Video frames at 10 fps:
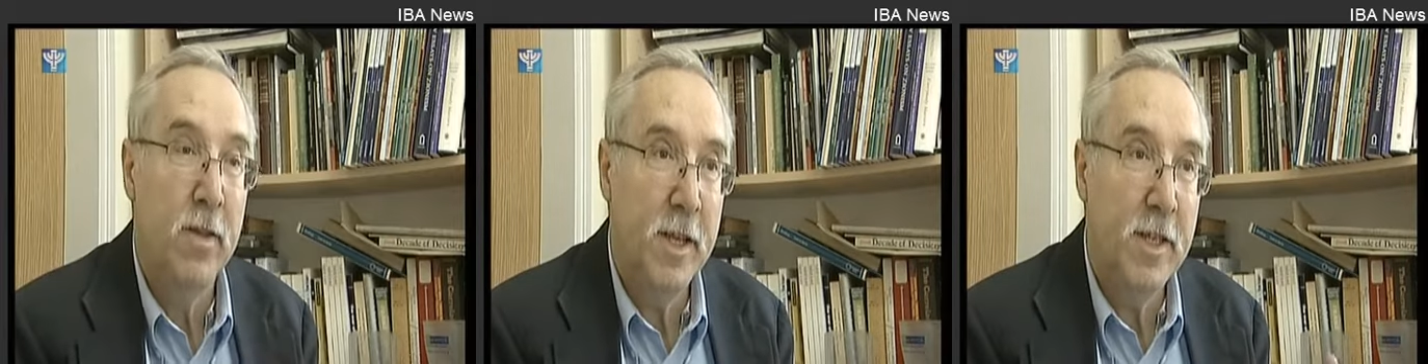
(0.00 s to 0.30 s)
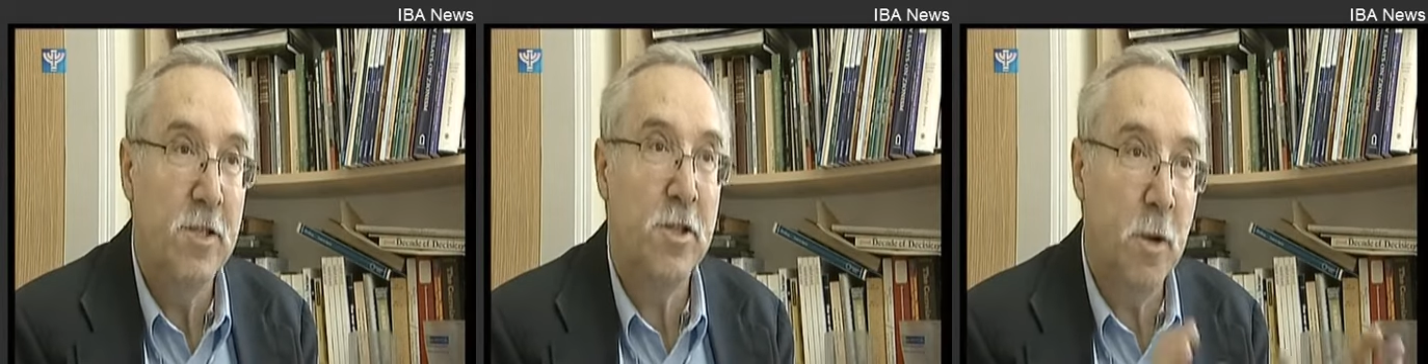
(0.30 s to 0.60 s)

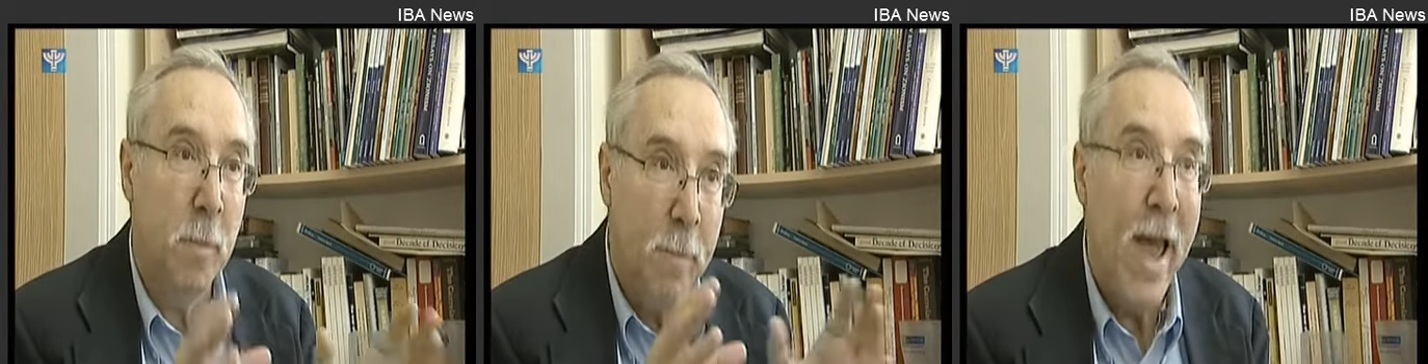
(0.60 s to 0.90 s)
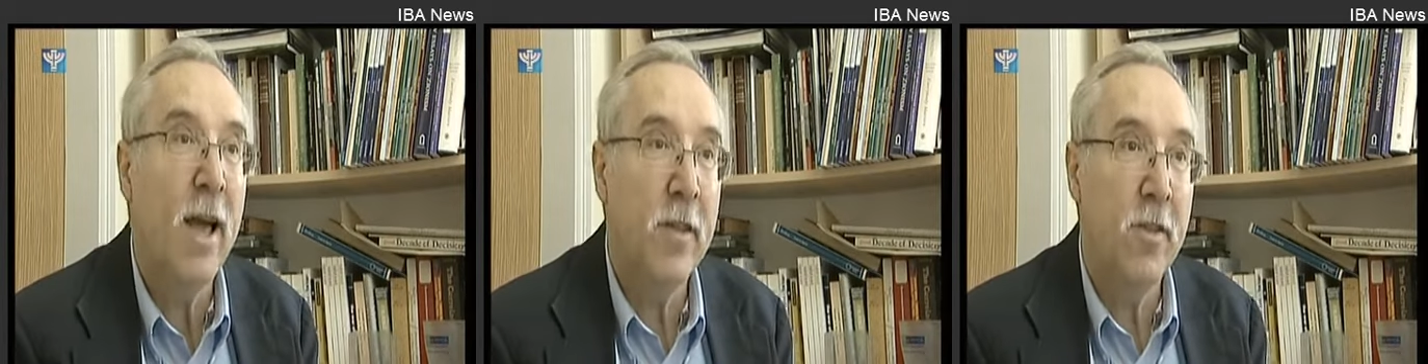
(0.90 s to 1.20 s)
These issues are
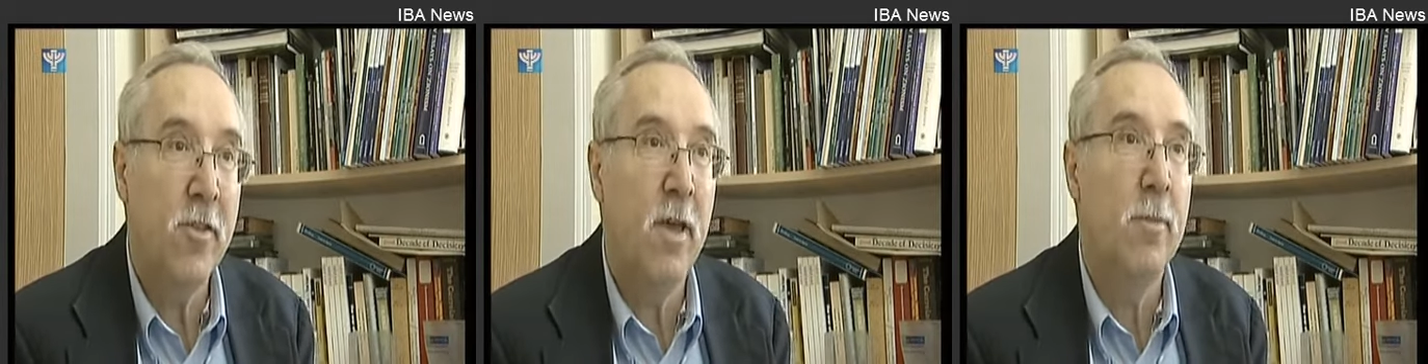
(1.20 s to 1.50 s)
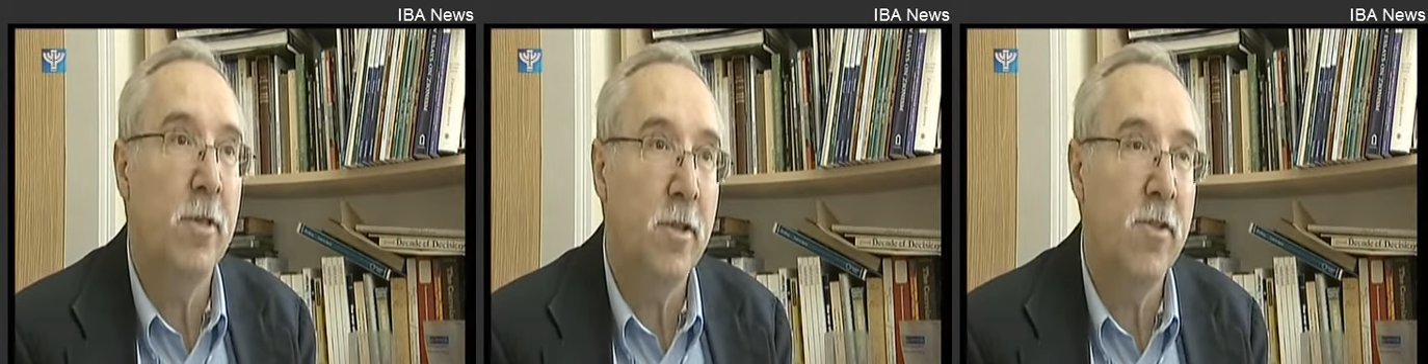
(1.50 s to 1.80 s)
back on the
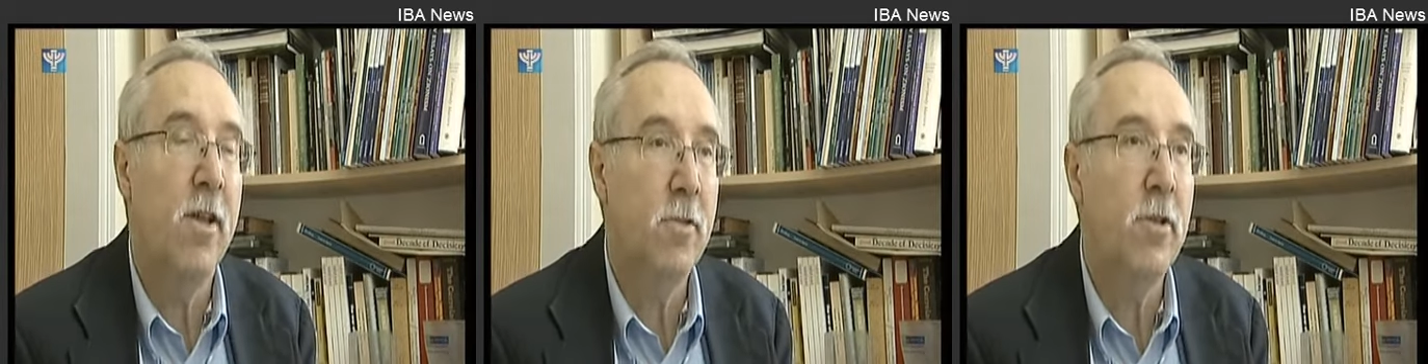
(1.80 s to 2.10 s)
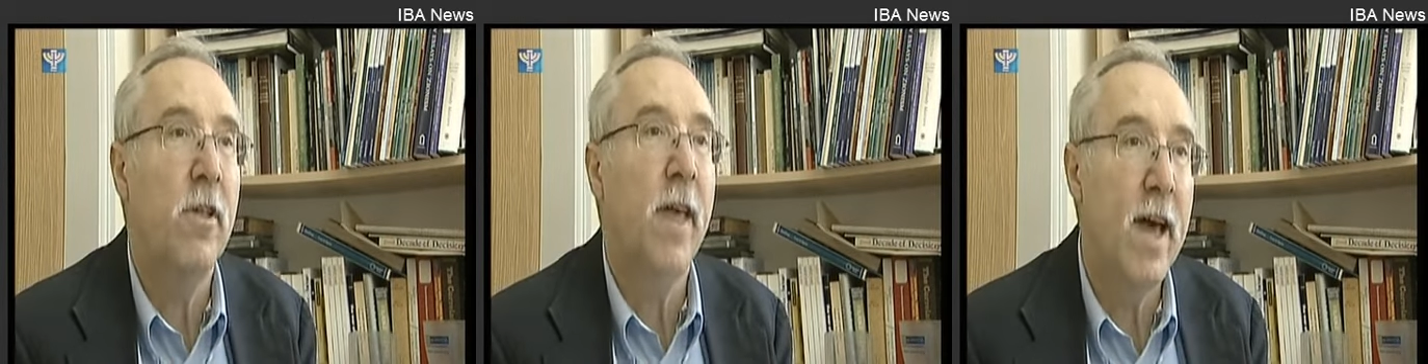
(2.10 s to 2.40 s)
table, they're
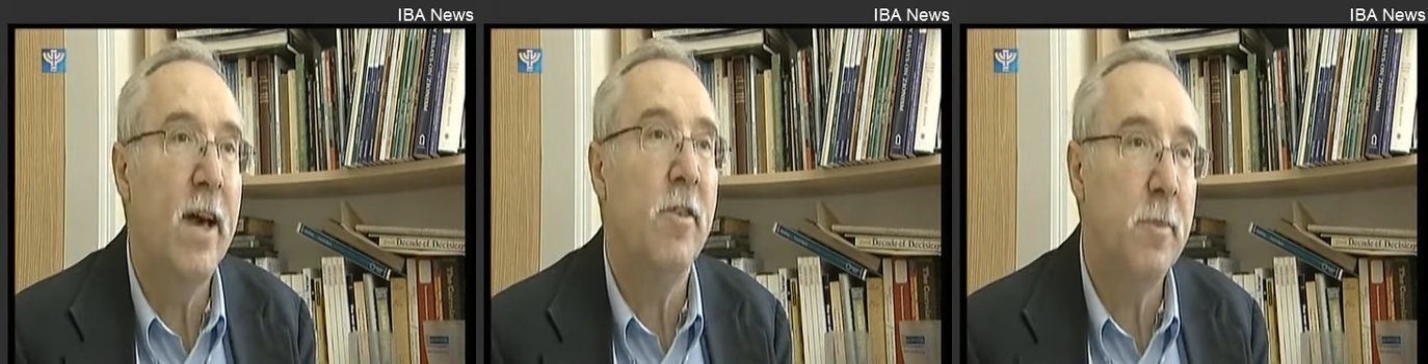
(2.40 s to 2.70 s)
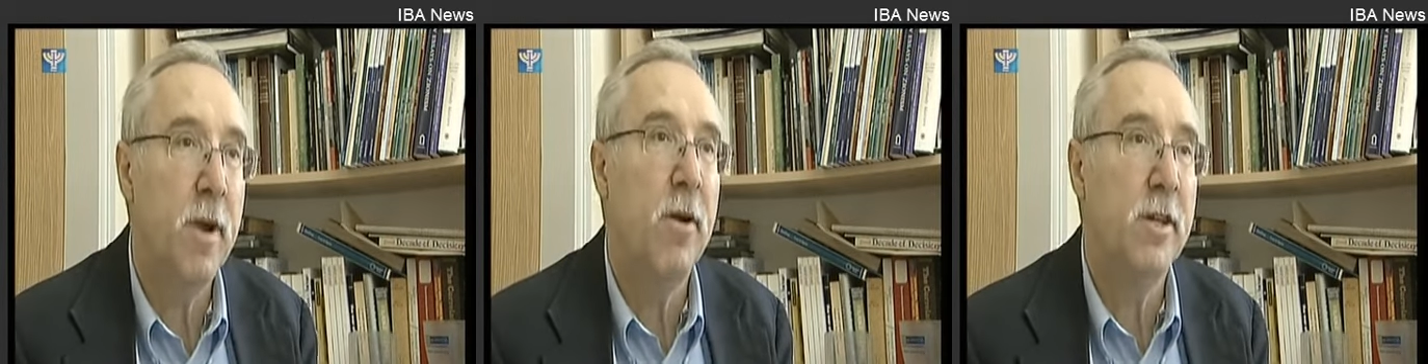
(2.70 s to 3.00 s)
central, and they have
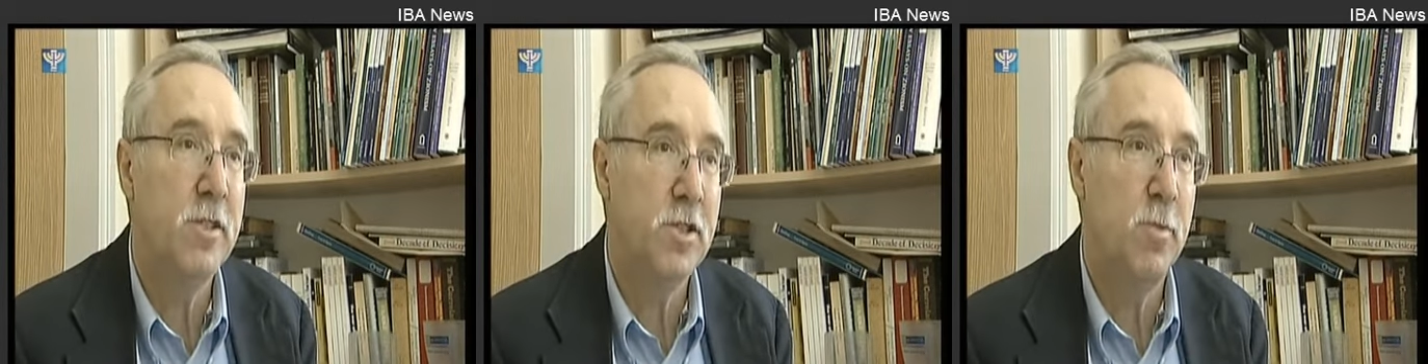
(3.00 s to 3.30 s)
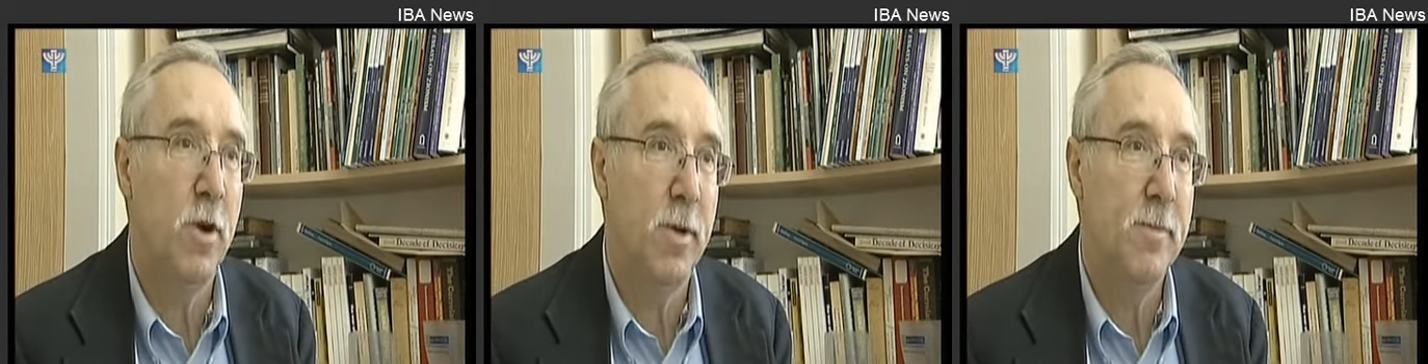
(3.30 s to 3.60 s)
American
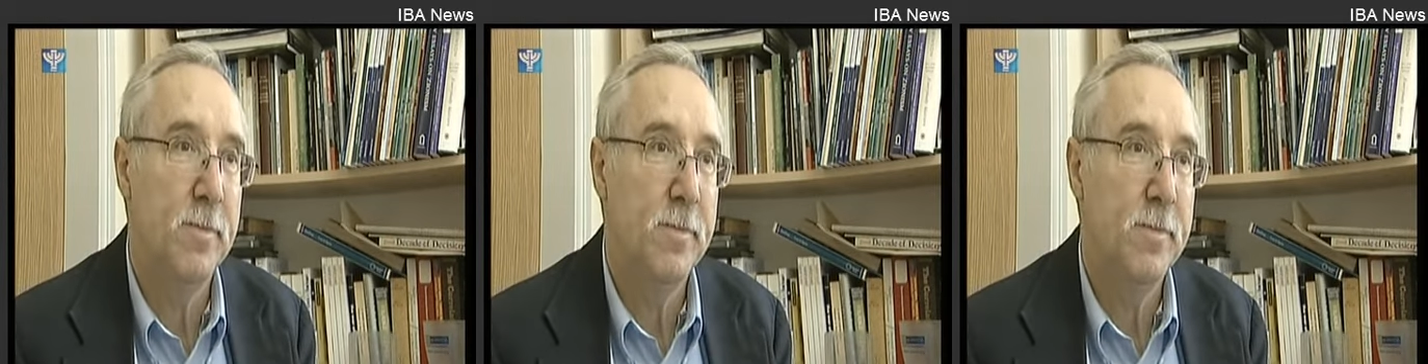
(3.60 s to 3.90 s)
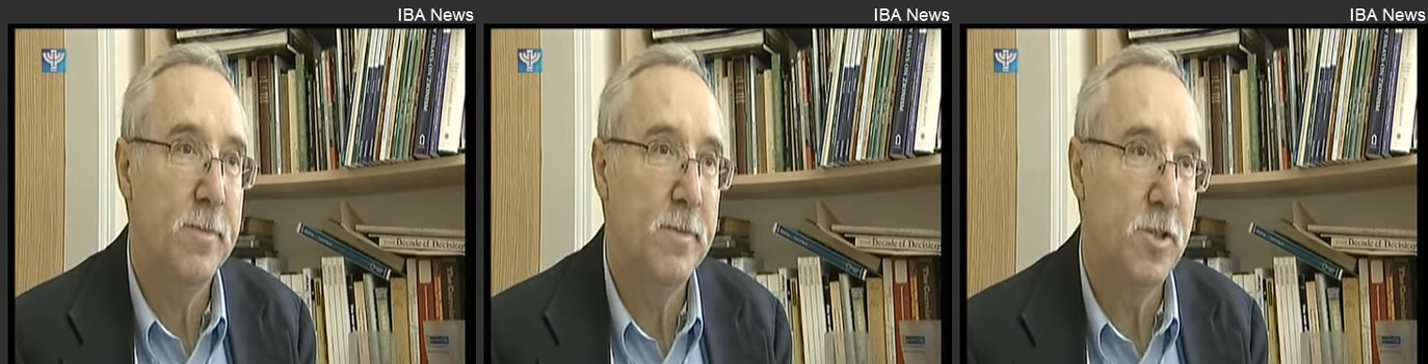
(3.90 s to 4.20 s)
support.
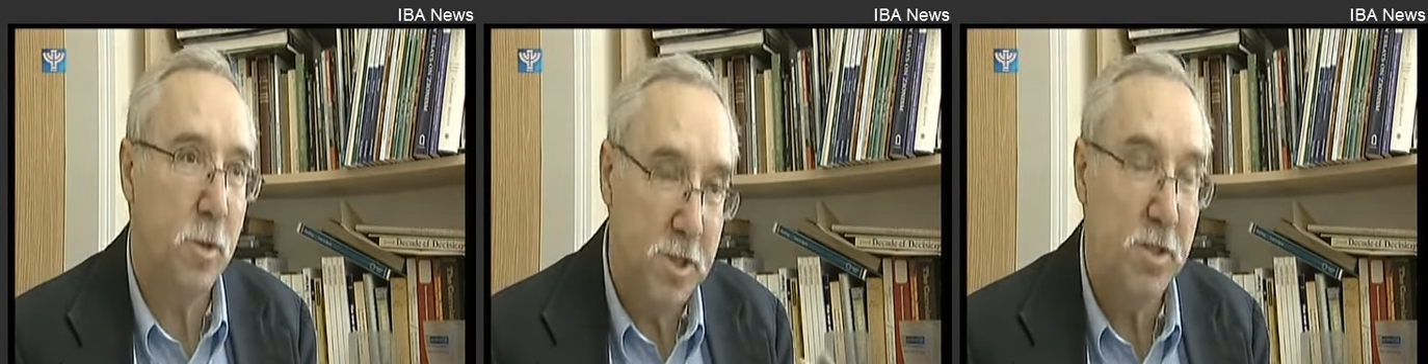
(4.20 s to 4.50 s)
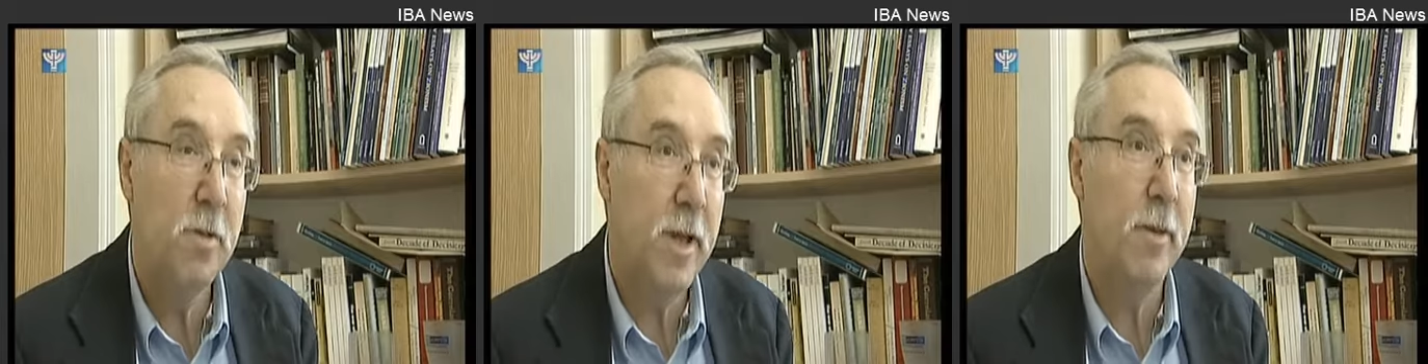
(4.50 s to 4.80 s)
So it was a
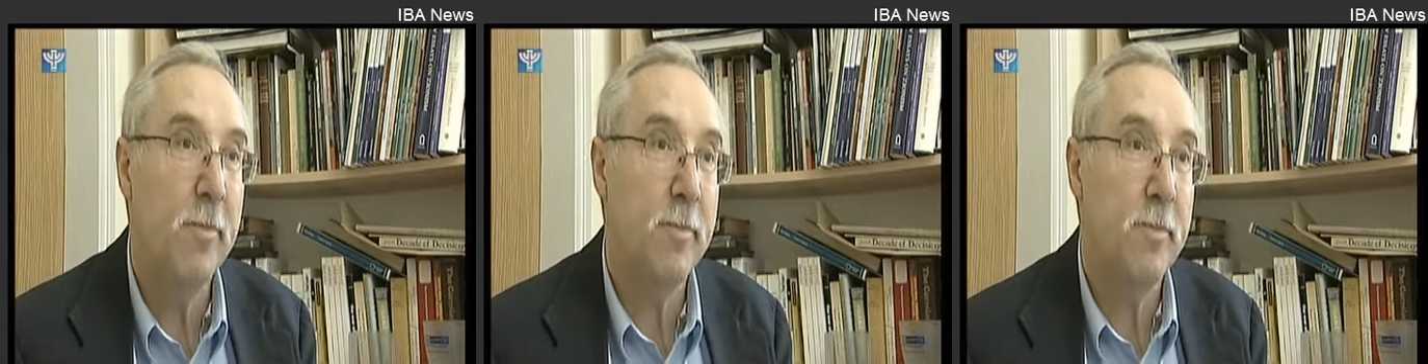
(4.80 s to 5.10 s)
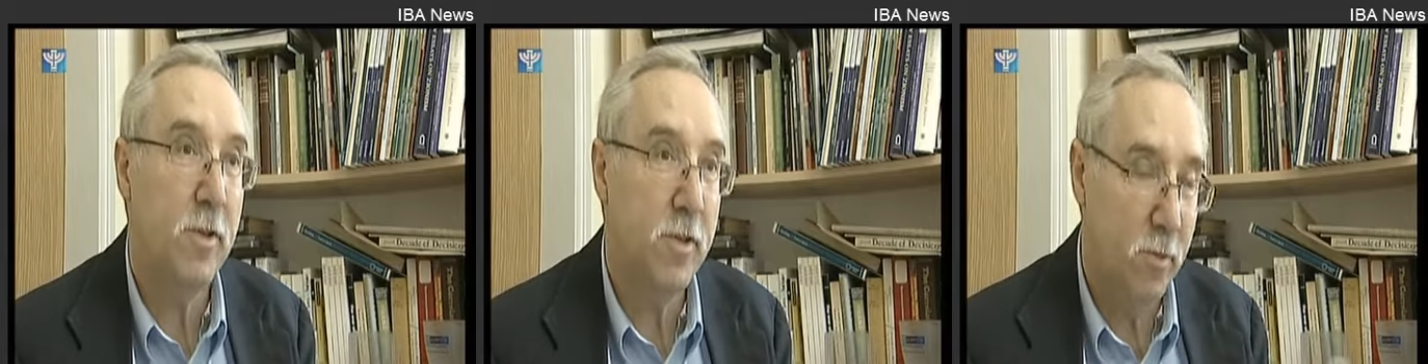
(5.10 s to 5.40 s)
good meeting,
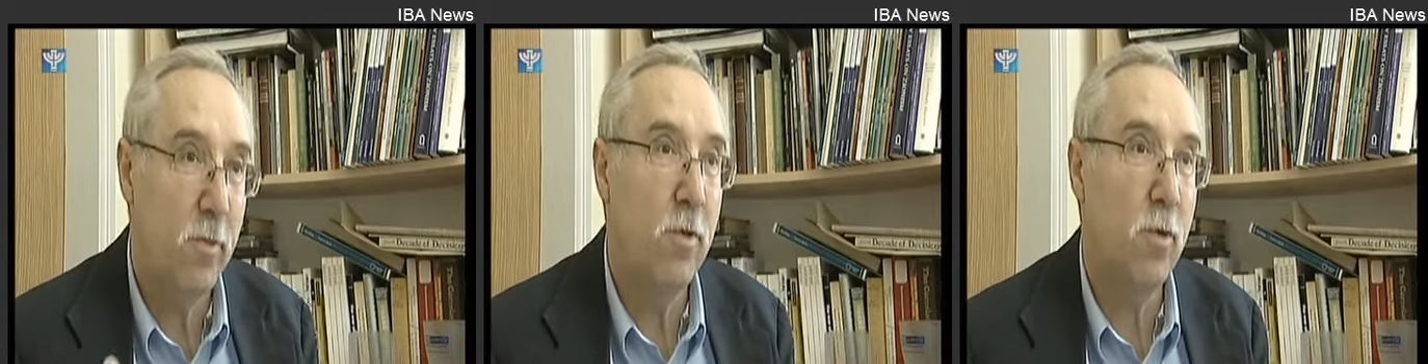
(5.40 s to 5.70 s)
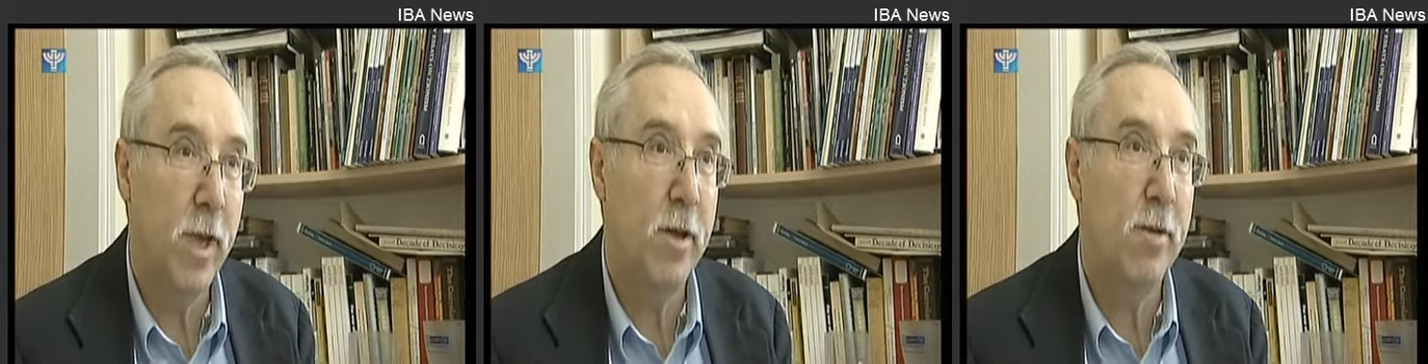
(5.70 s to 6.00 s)

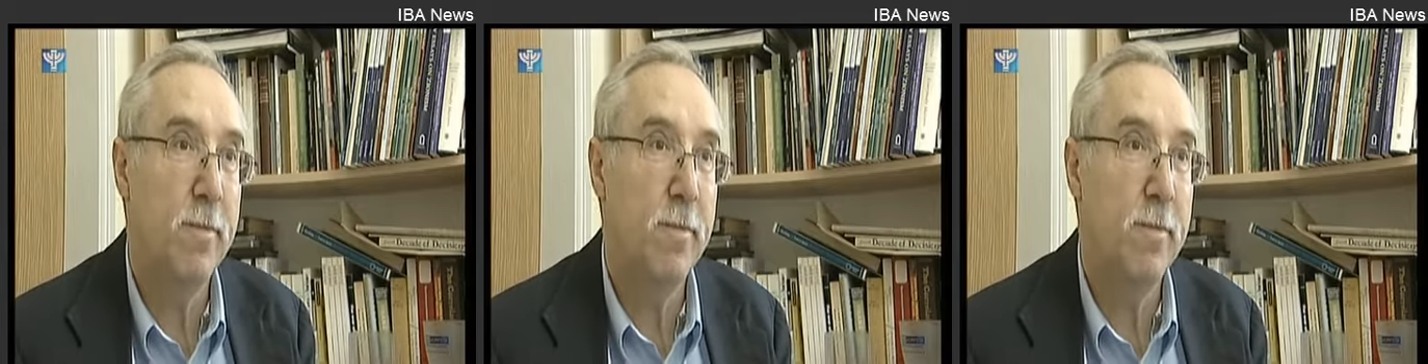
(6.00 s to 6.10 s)
good week.